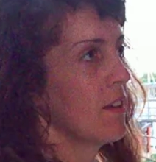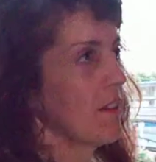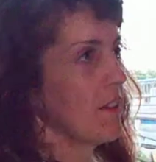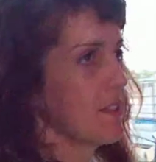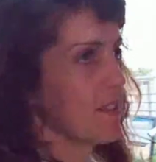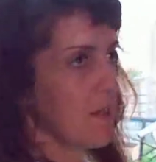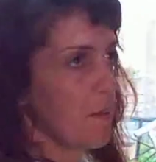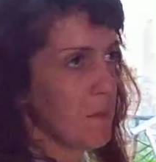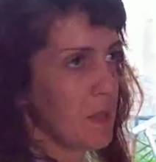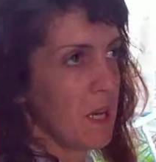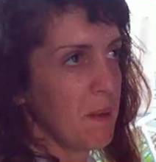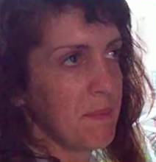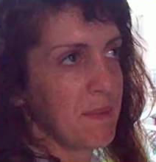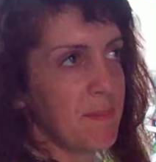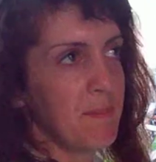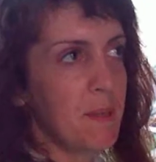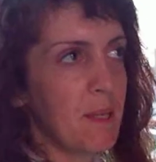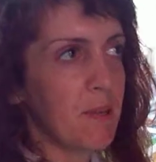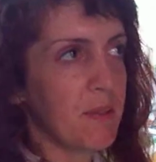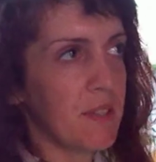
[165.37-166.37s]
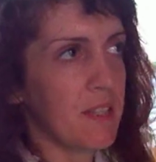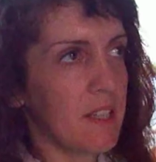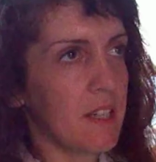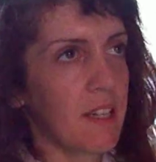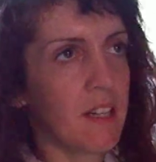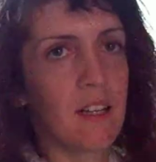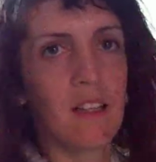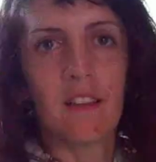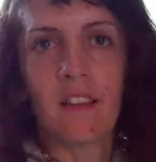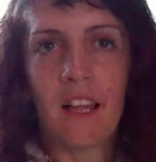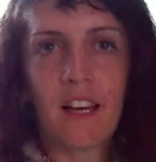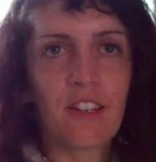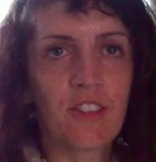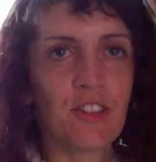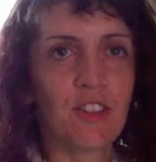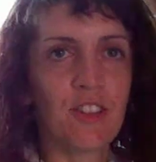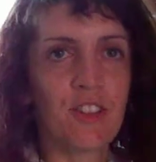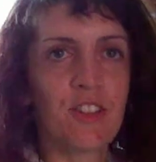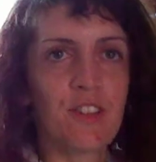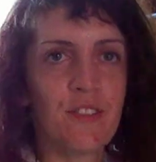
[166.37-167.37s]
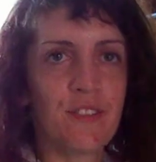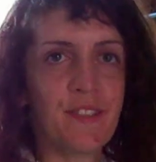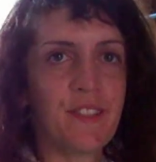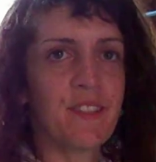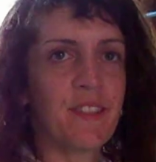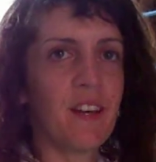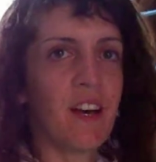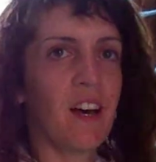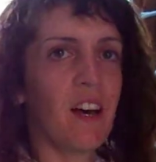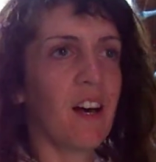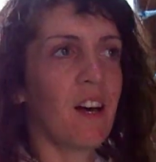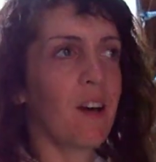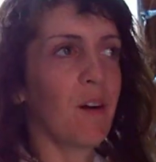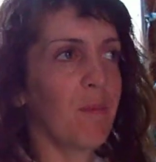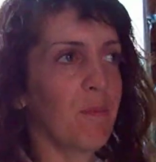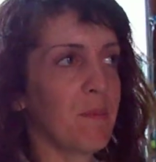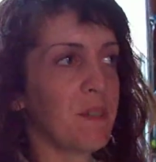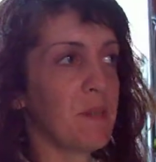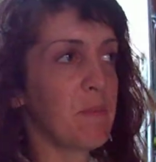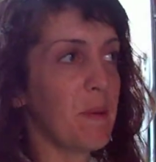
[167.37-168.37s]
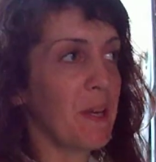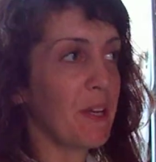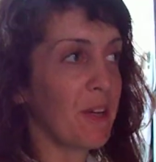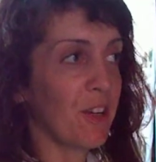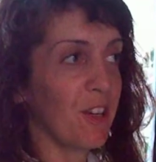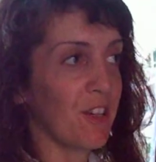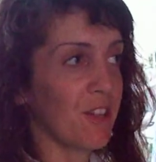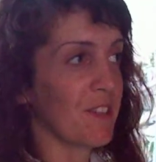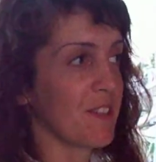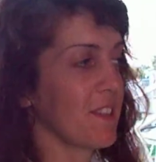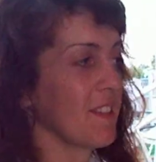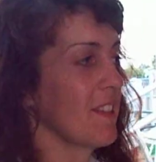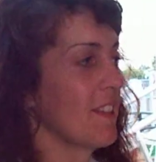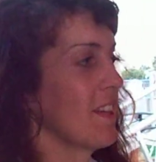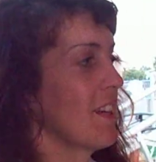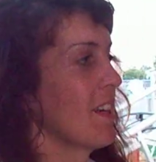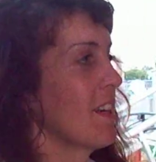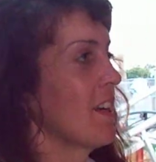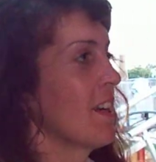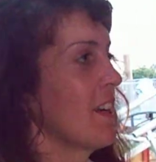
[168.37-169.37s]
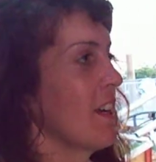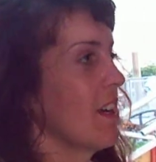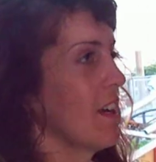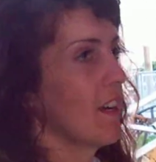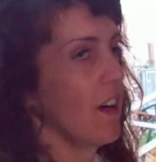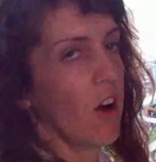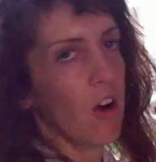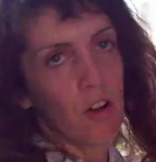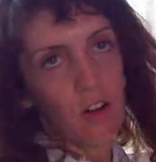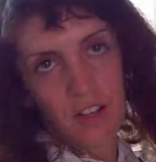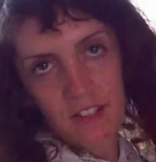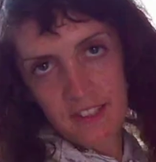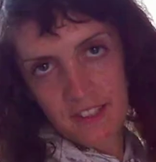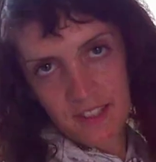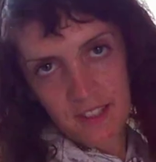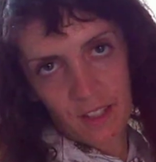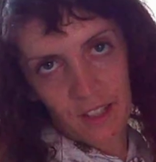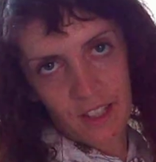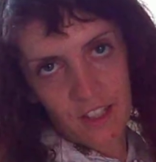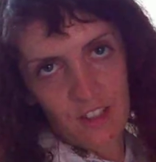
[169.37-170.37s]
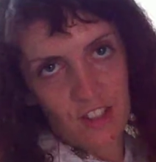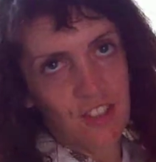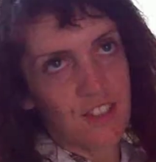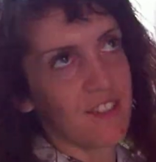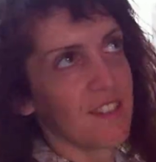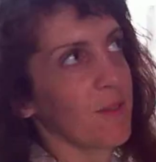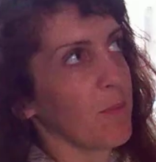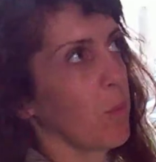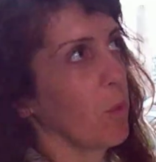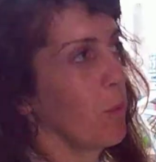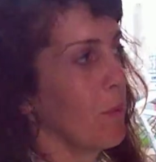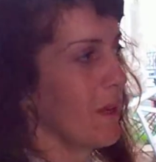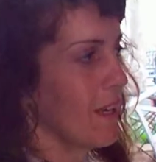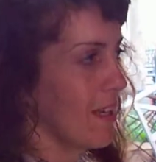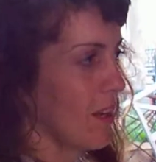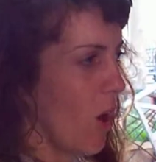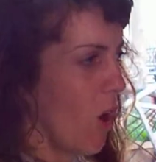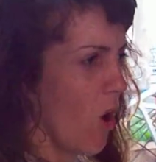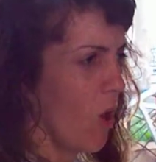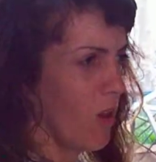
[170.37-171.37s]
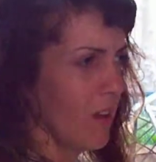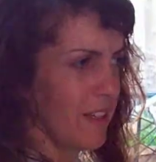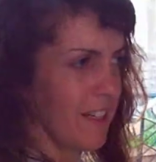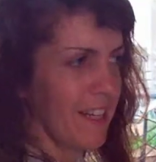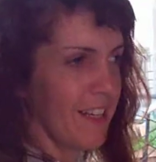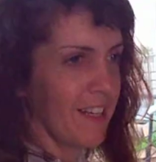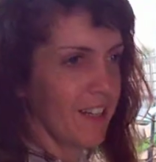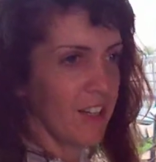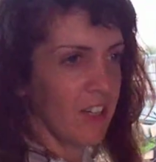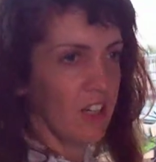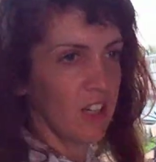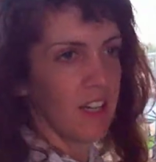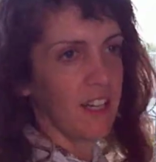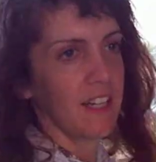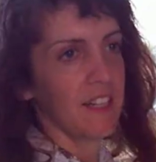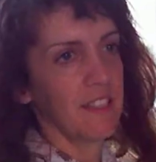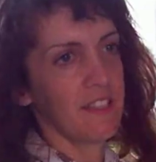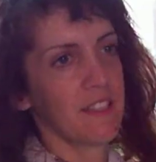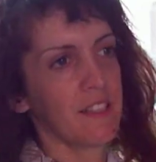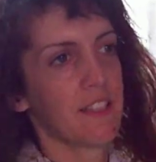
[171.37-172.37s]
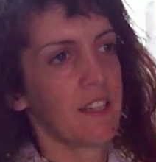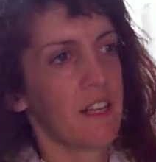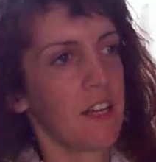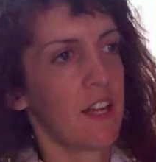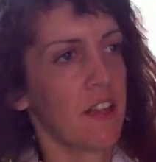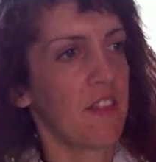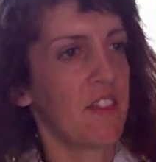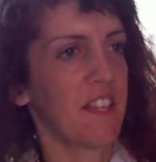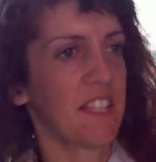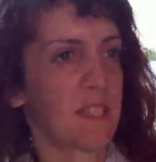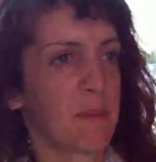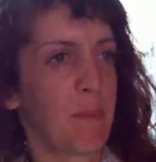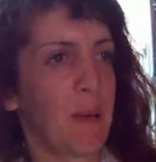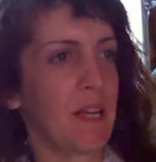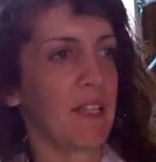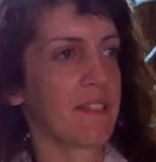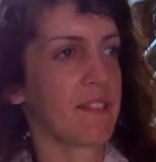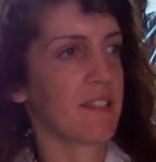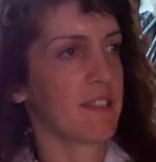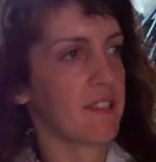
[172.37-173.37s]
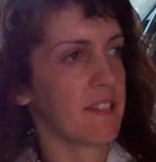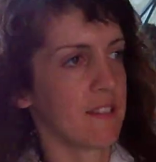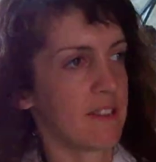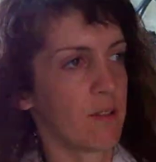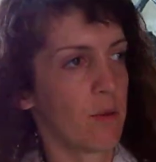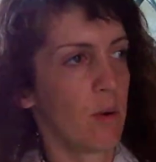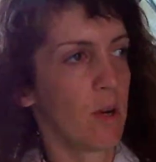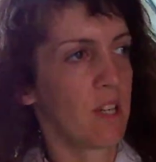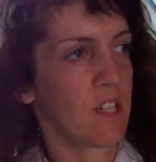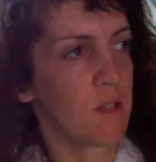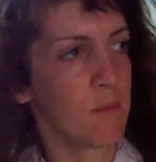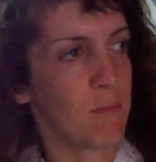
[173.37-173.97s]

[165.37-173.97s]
sometimes music, lectures, speakers, art installations. Will be all in here and in this space. This is going to